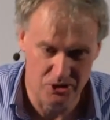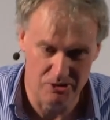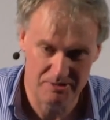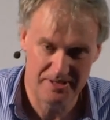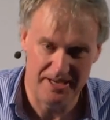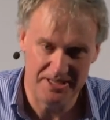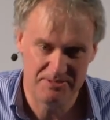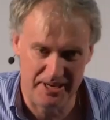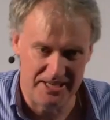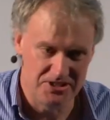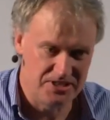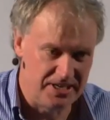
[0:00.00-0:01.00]
court case
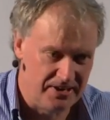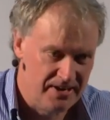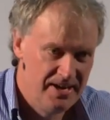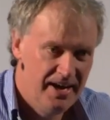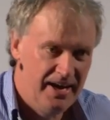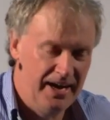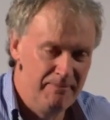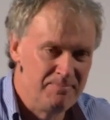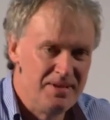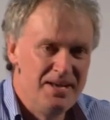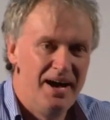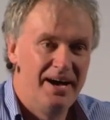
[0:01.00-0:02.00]
pages either, I
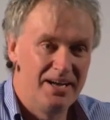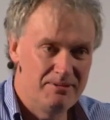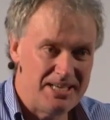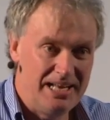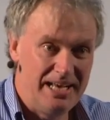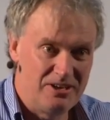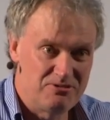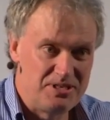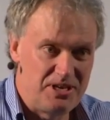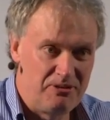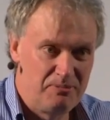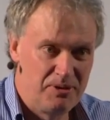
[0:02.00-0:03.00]
always get letters from the
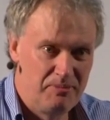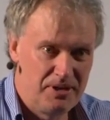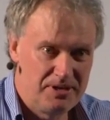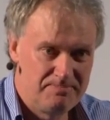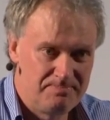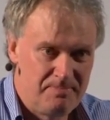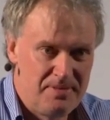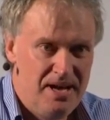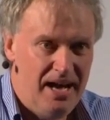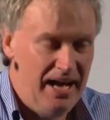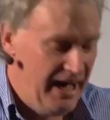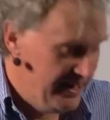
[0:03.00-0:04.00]
general public.
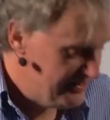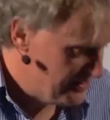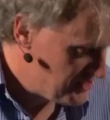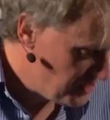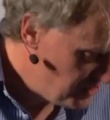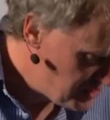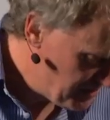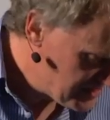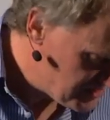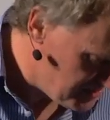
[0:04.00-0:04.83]
And there's a huge amount of